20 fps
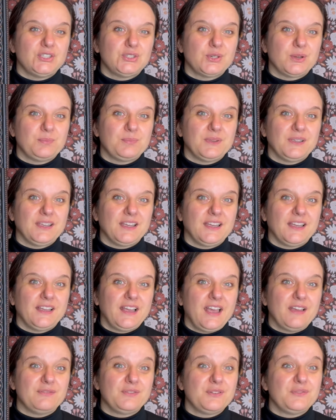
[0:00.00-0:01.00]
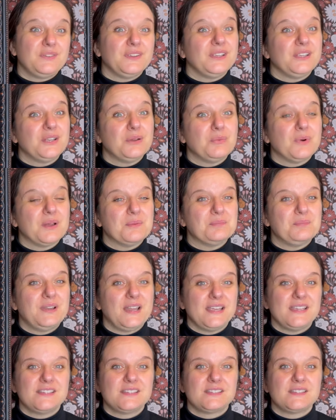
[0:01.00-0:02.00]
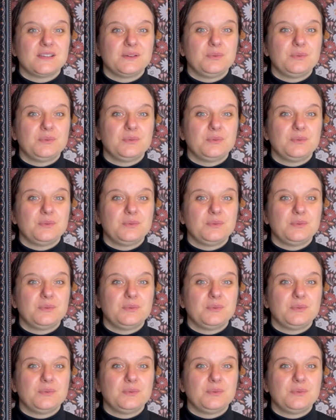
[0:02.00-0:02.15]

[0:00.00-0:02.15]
shop everything in one place,